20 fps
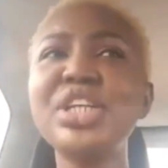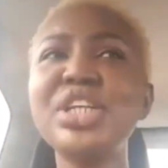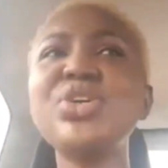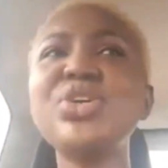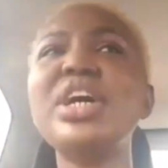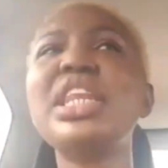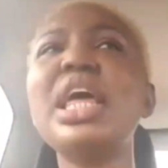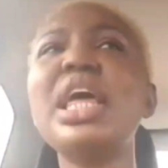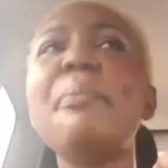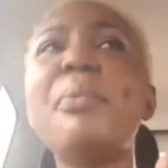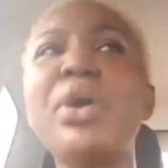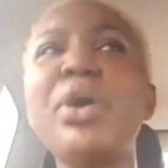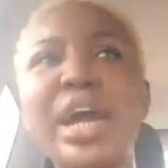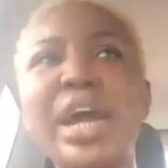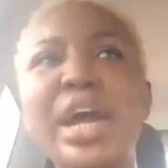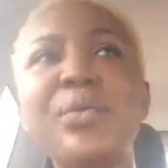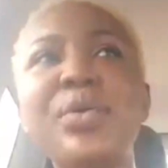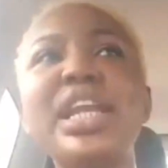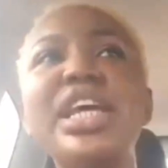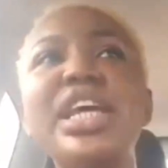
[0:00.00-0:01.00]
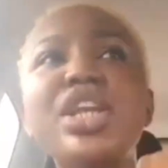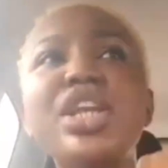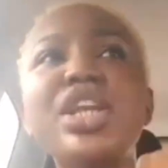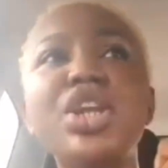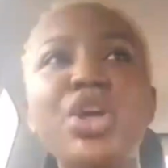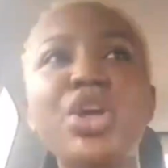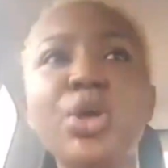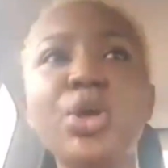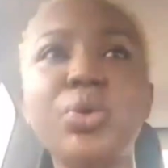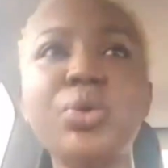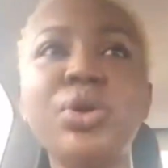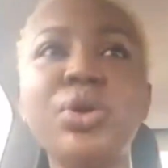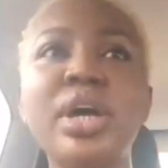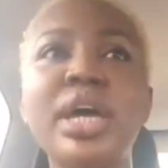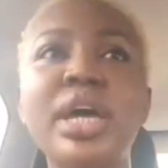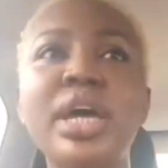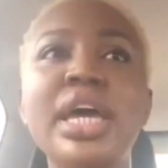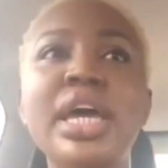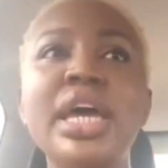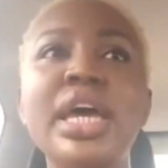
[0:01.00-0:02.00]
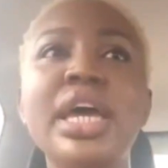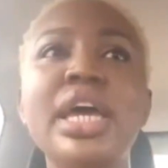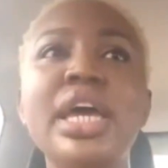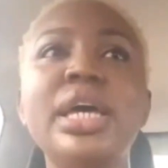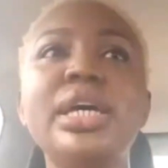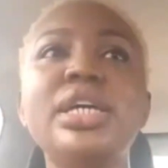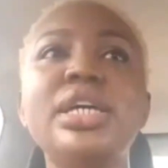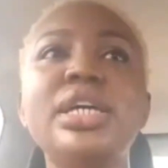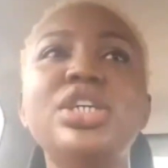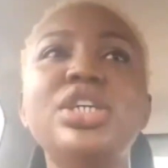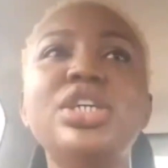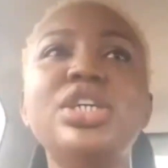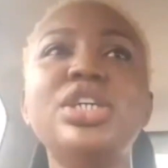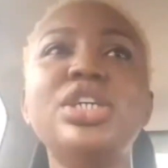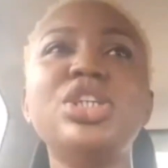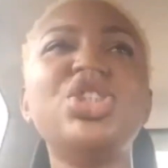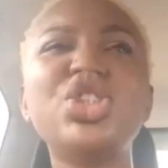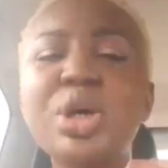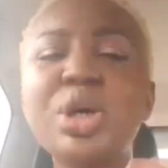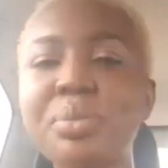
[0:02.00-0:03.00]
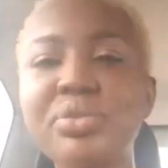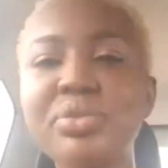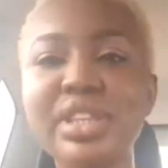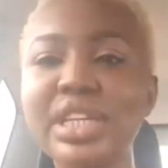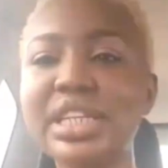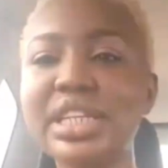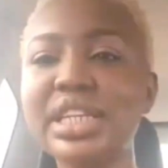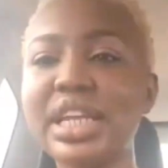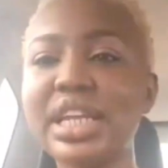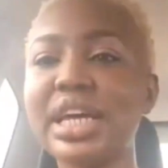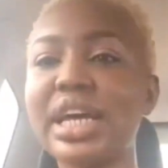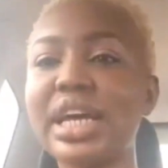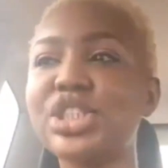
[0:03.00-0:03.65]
So at that point, I really knew something